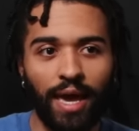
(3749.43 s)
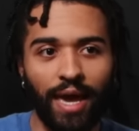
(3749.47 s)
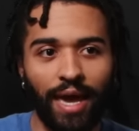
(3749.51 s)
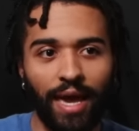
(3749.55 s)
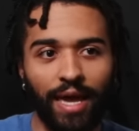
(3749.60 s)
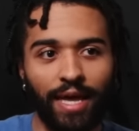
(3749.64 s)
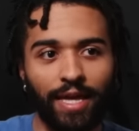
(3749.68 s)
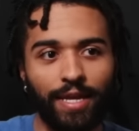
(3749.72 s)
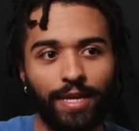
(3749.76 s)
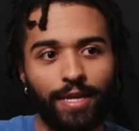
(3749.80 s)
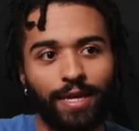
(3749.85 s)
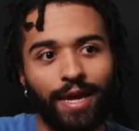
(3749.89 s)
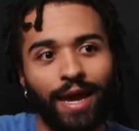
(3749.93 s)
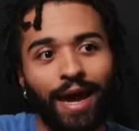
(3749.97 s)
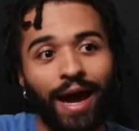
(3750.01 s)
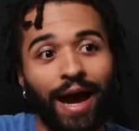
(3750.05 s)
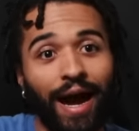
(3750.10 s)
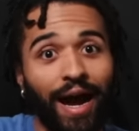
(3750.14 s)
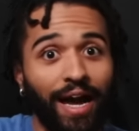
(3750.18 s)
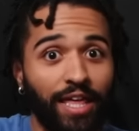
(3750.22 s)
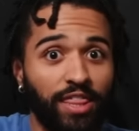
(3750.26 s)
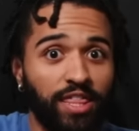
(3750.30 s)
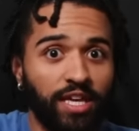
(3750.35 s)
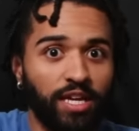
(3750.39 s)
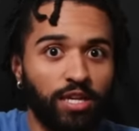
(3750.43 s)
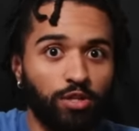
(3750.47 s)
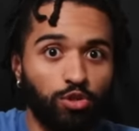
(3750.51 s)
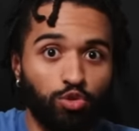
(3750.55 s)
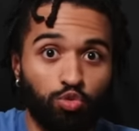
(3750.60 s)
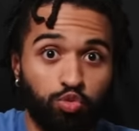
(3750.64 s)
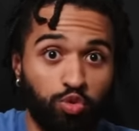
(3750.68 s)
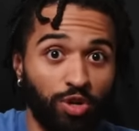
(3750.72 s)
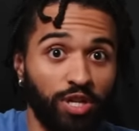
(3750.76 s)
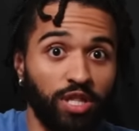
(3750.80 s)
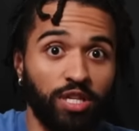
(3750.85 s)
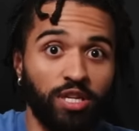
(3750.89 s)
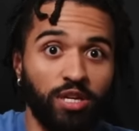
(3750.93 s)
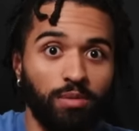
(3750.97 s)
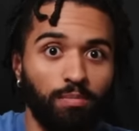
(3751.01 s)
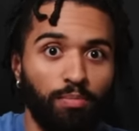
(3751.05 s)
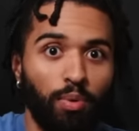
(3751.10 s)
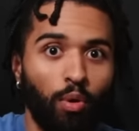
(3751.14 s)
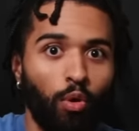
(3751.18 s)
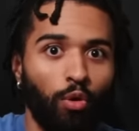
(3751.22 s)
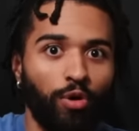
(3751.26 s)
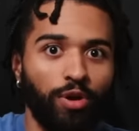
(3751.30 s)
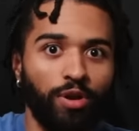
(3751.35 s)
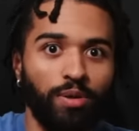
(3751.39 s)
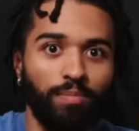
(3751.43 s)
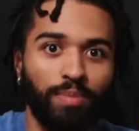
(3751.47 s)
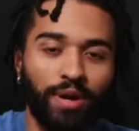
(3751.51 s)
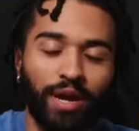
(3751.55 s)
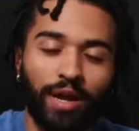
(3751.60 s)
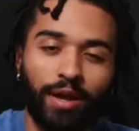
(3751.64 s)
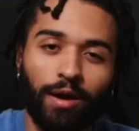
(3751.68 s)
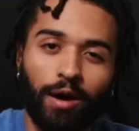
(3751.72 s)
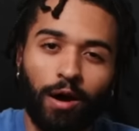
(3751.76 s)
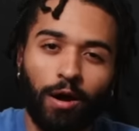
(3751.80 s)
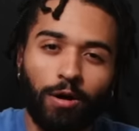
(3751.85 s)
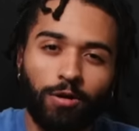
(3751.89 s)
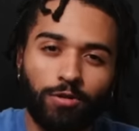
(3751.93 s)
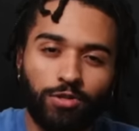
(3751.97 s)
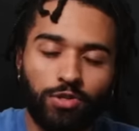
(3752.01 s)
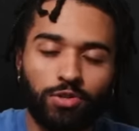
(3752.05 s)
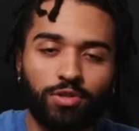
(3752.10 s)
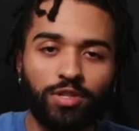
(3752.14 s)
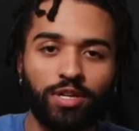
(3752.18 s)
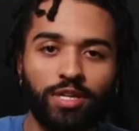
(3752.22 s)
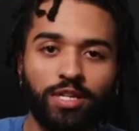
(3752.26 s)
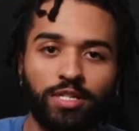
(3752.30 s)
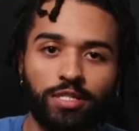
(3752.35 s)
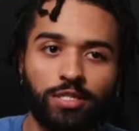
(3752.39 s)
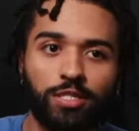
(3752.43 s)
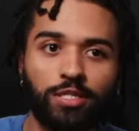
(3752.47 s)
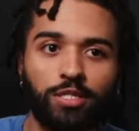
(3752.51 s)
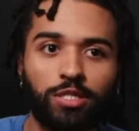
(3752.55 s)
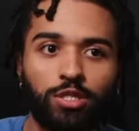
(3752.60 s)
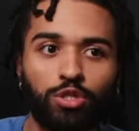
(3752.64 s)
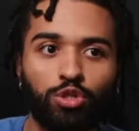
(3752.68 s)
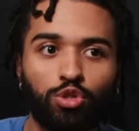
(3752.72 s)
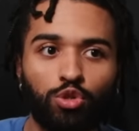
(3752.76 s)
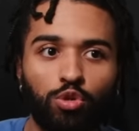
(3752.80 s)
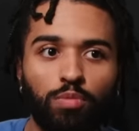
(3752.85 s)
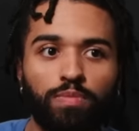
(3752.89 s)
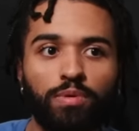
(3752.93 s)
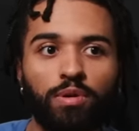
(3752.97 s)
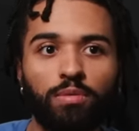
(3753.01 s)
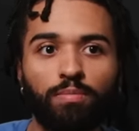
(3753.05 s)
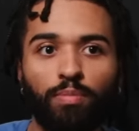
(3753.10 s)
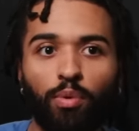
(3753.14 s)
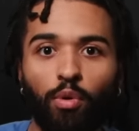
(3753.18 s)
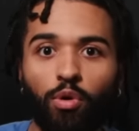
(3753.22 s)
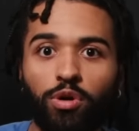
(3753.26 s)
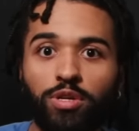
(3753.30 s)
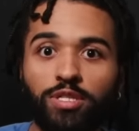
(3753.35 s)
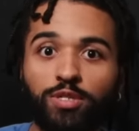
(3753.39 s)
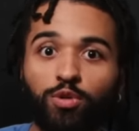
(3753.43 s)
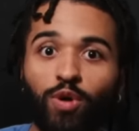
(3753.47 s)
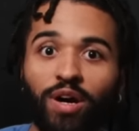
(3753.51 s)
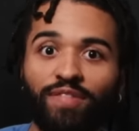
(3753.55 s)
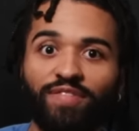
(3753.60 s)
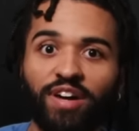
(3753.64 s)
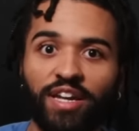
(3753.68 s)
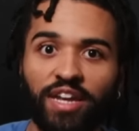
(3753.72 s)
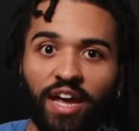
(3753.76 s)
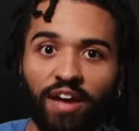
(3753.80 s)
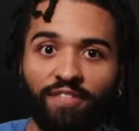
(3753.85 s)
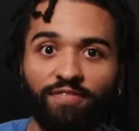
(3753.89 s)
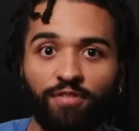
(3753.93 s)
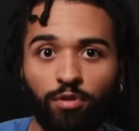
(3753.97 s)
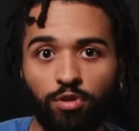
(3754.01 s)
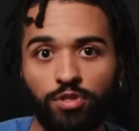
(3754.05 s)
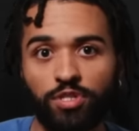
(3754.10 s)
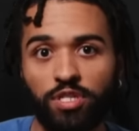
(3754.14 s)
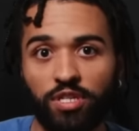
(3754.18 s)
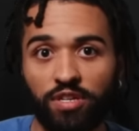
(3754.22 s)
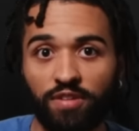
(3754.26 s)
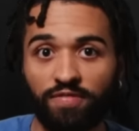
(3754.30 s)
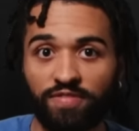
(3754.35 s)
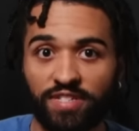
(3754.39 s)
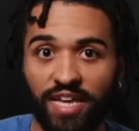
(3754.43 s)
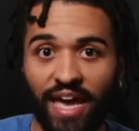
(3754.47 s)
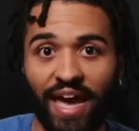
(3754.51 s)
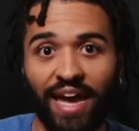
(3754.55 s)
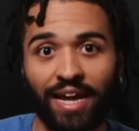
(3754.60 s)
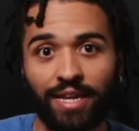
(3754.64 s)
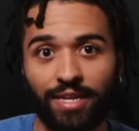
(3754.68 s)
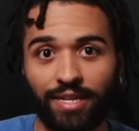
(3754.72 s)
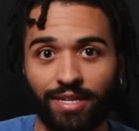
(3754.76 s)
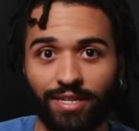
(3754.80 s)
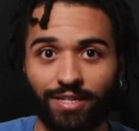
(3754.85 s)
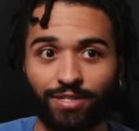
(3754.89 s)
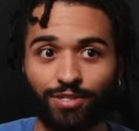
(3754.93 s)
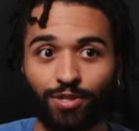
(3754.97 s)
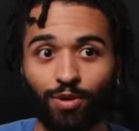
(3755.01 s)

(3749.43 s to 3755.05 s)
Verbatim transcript: And I think it's really important, but I also think it's just super important to have a diversity of tactics.